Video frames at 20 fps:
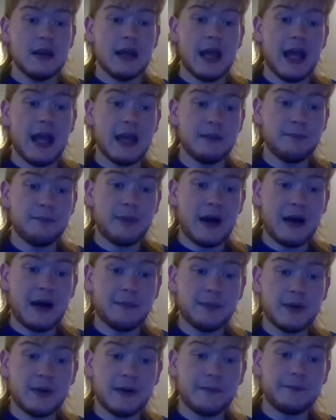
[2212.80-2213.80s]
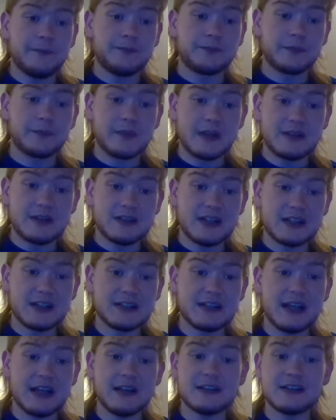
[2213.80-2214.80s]
Ed Pompa,
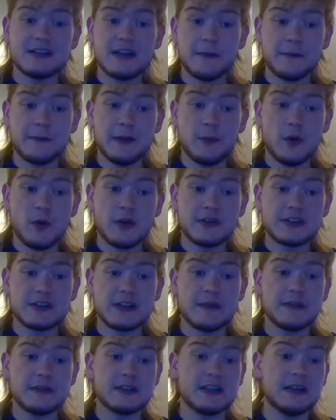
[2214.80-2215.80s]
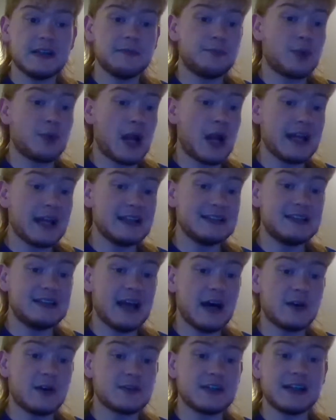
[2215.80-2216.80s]
16th. Stephanie Moyer, 17th. Brian
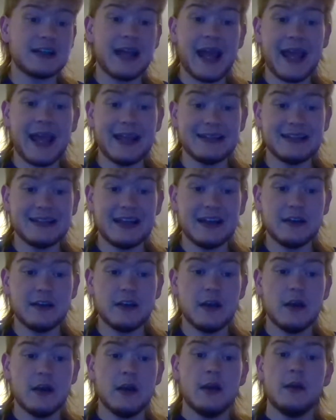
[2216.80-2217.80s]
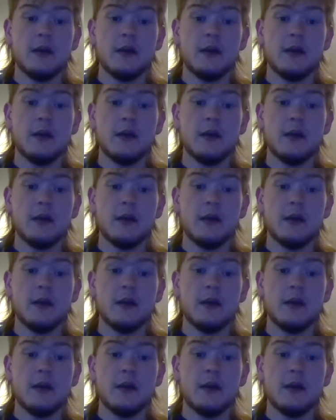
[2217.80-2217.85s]
Dowsett, 18th.